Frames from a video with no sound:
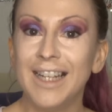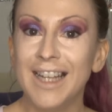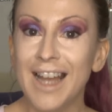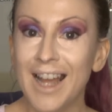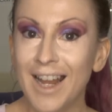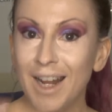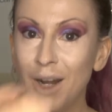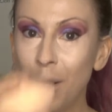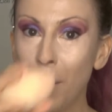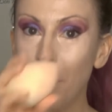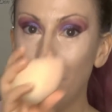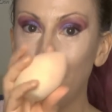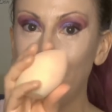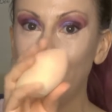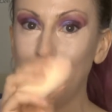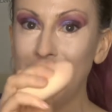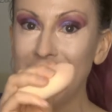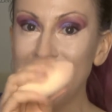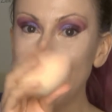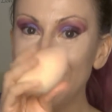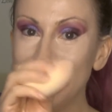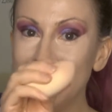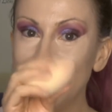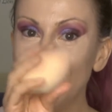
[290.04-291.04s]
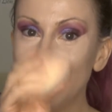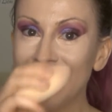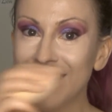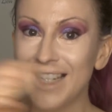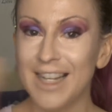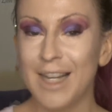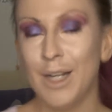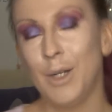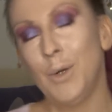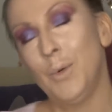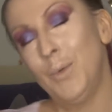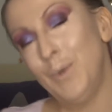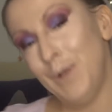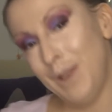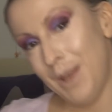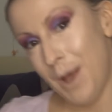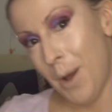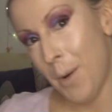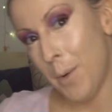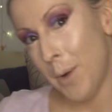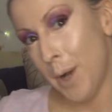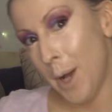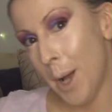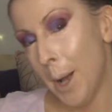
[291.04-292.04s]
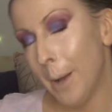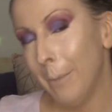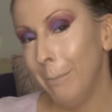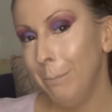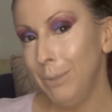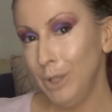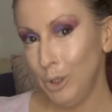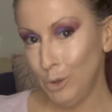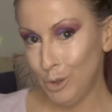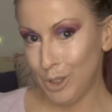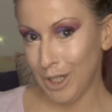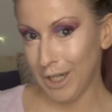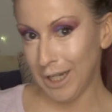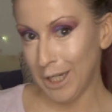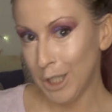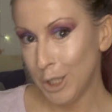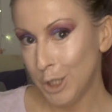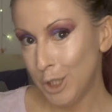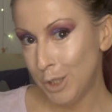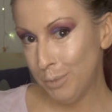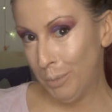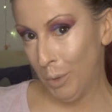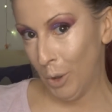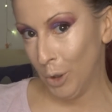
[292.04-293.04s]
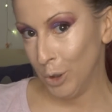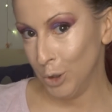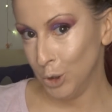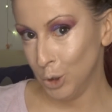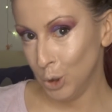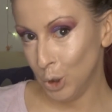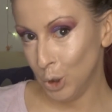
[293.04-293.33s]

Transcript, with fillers: again, blending that in with our beauty sponge.